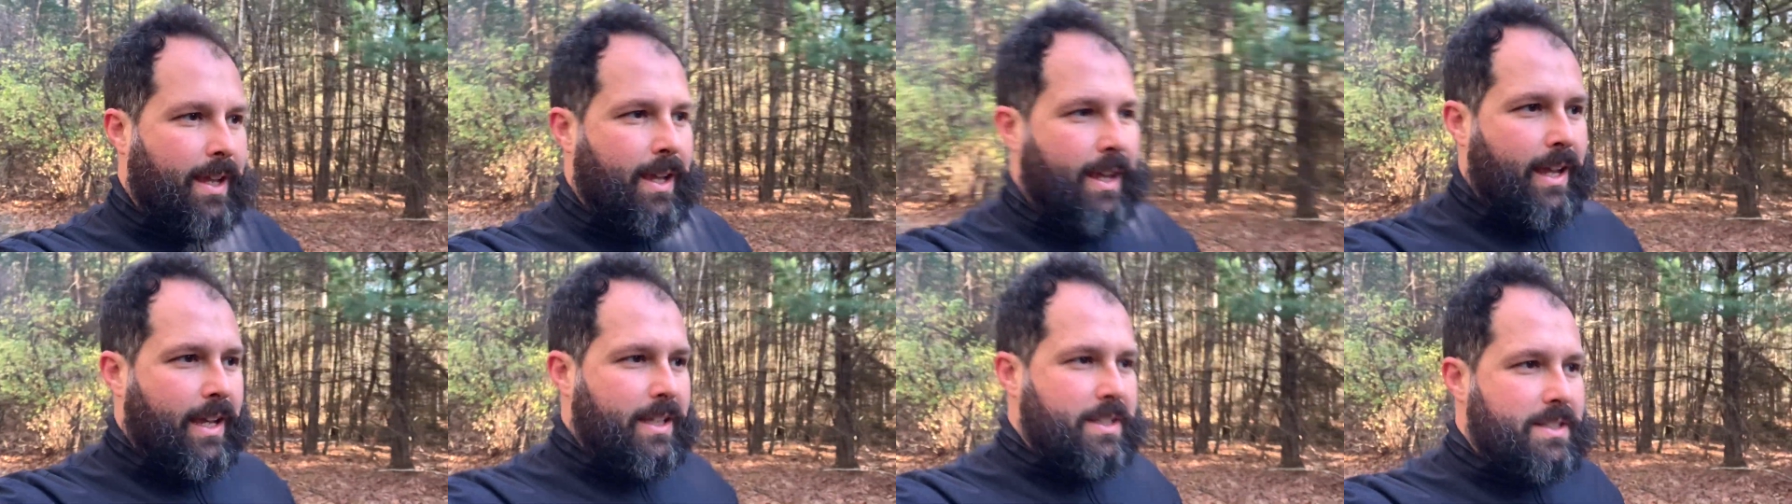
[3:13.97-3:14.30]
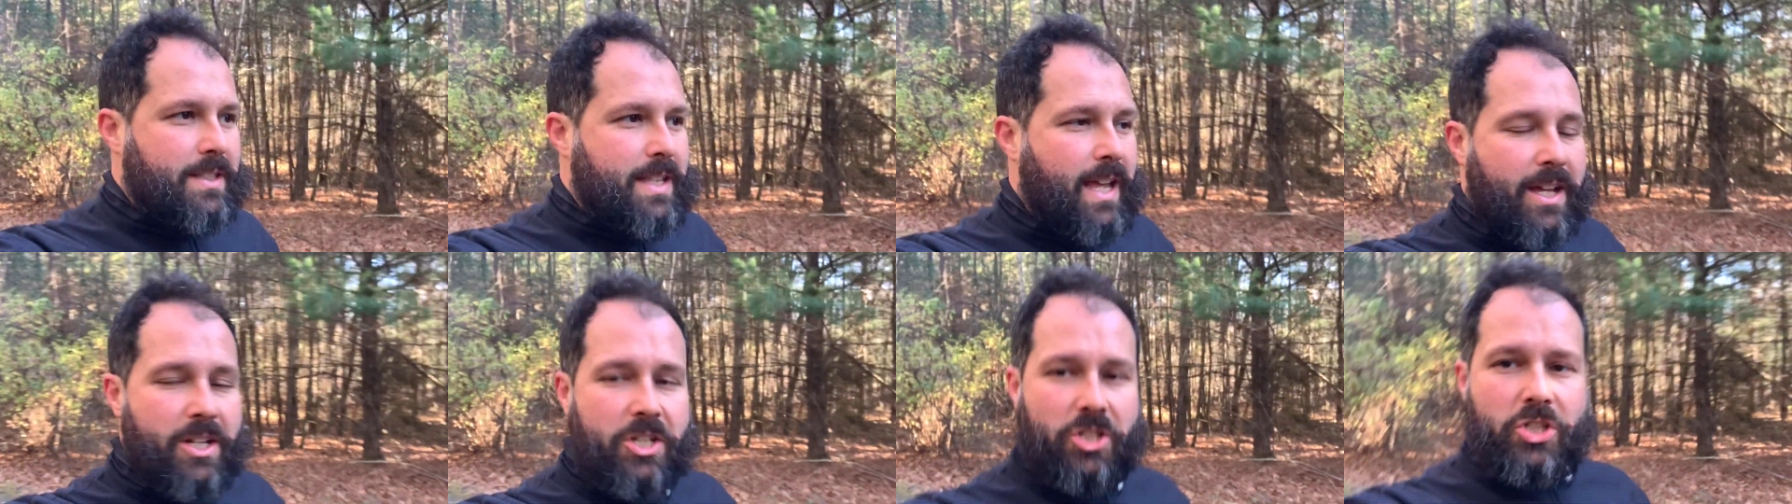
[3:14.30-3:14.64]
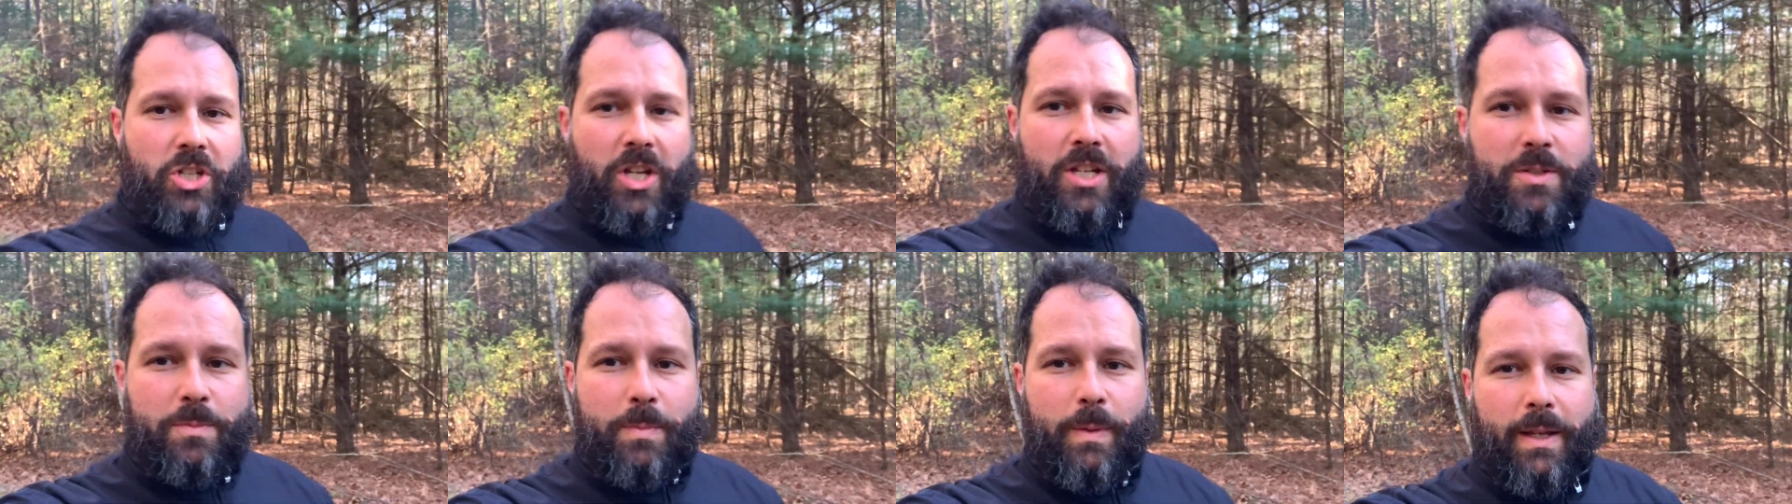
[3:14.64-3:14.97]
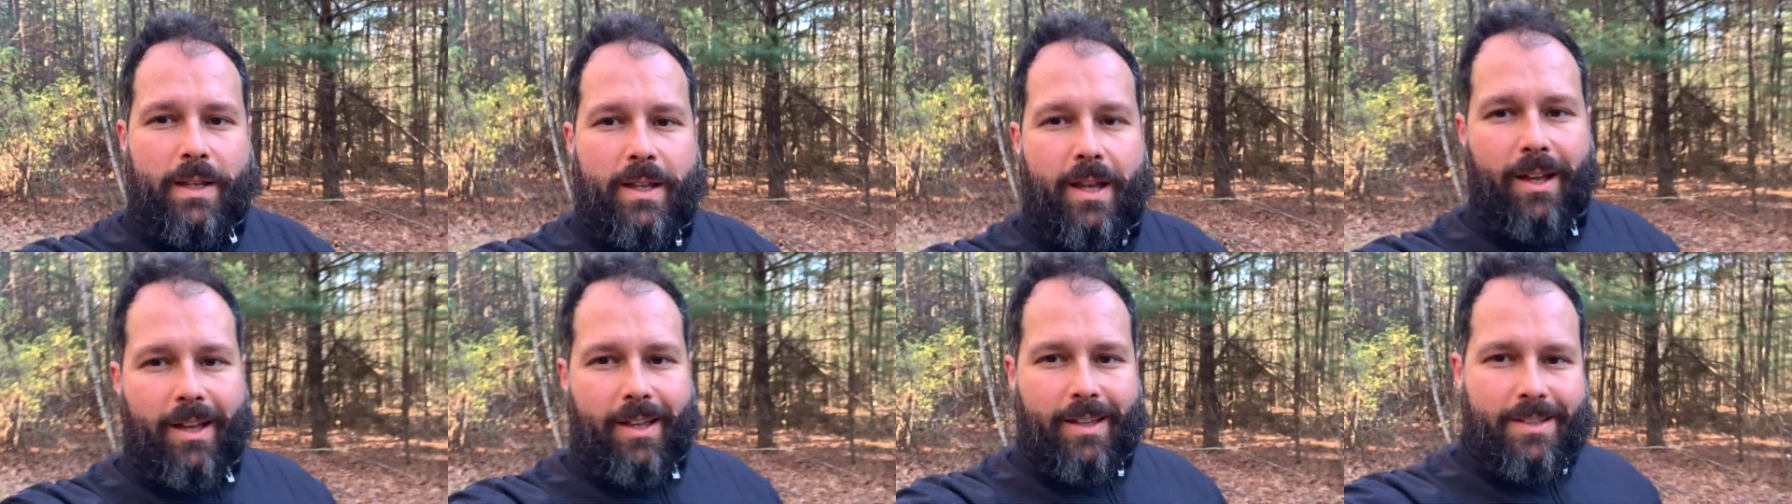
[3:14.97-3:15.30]
It's not just
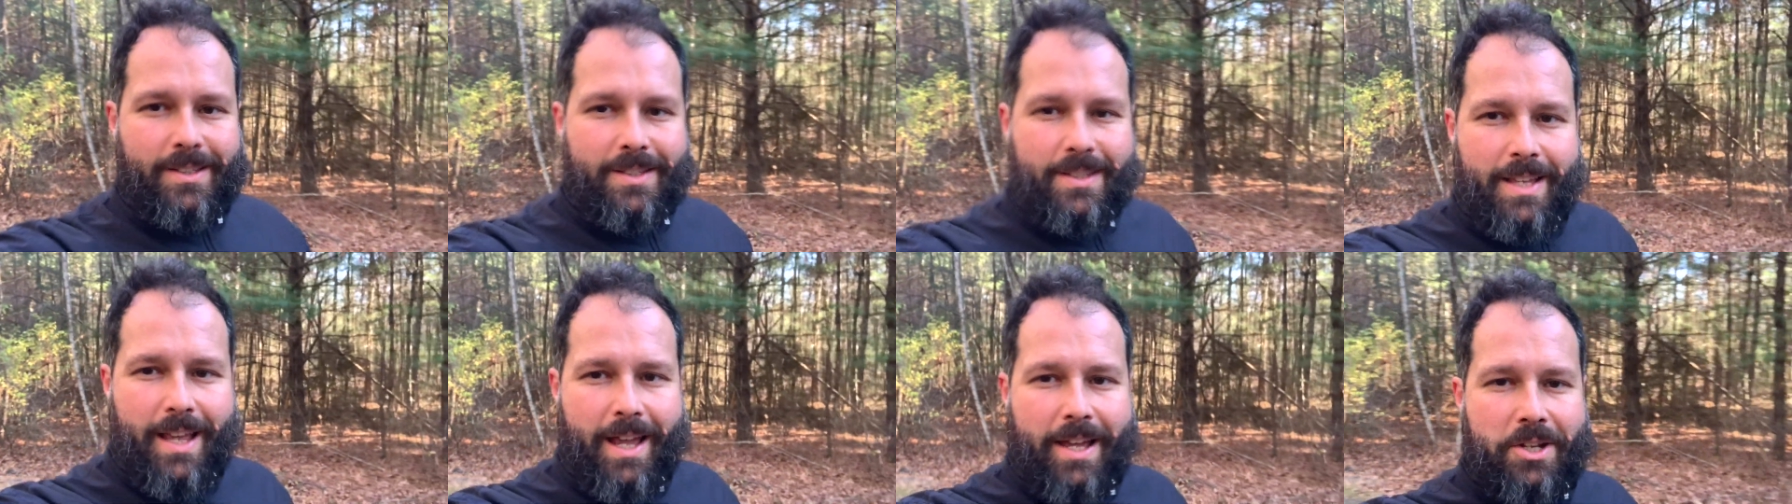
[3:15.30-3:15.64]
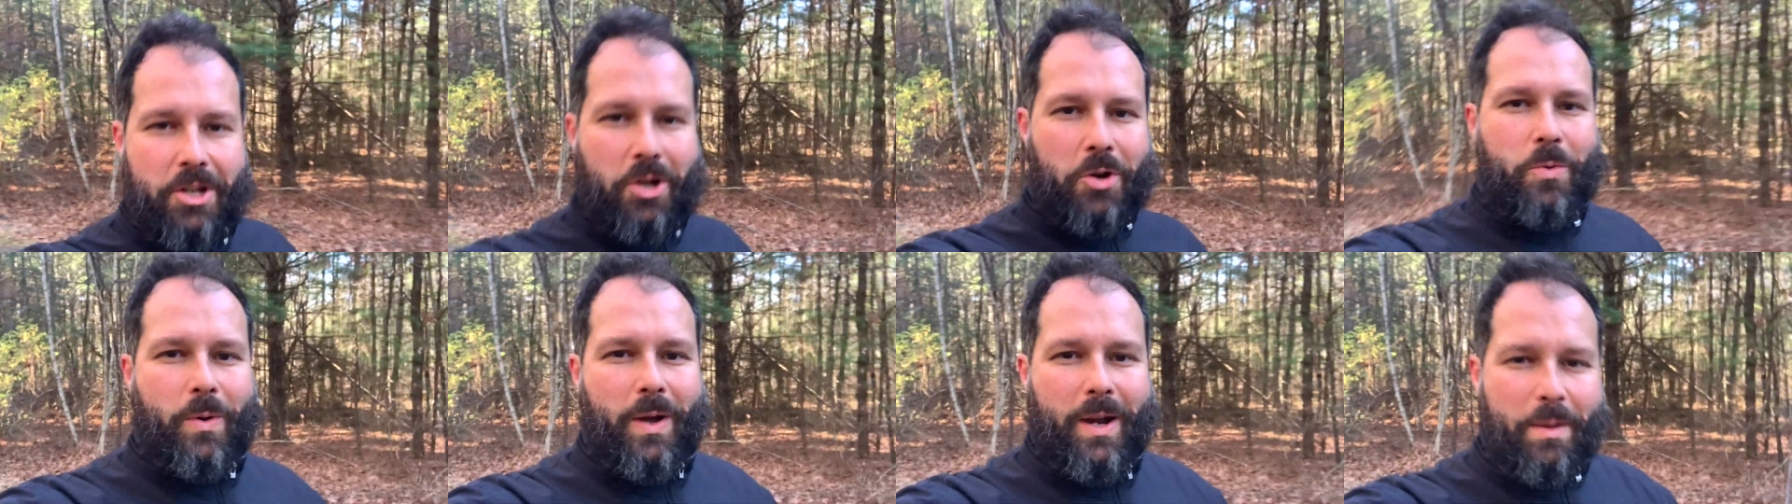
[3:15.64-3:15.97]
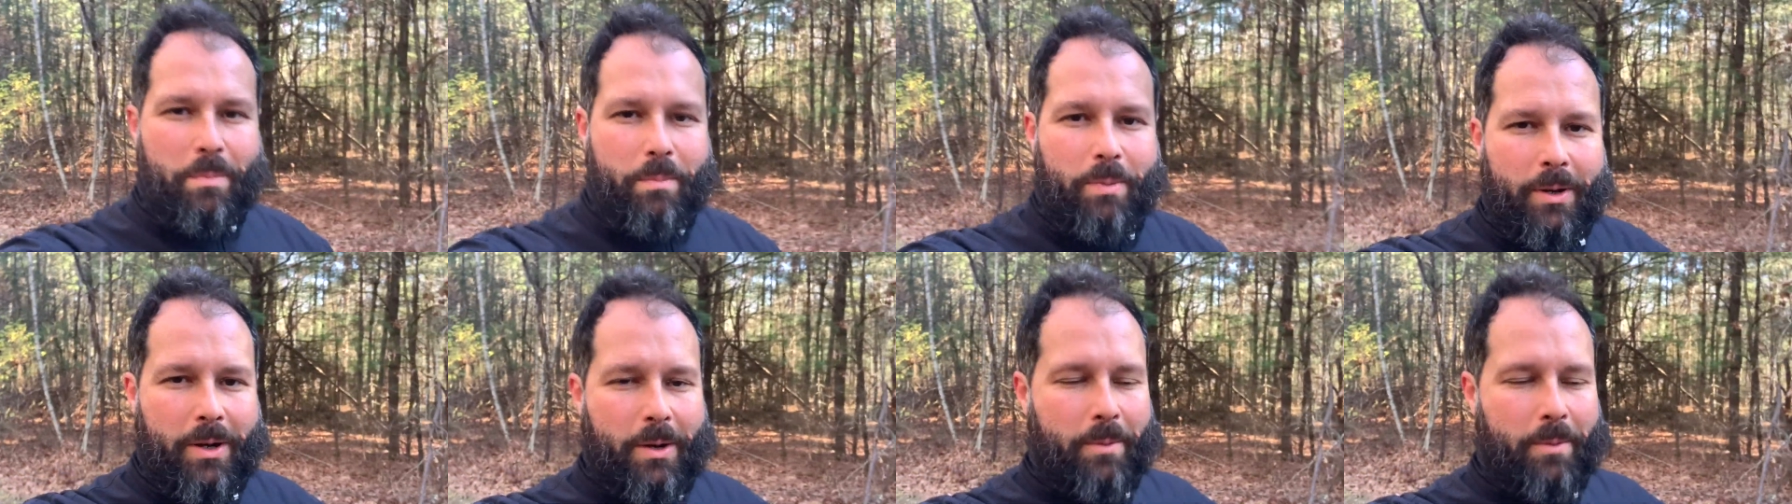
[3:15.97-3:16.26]
because I don't want to put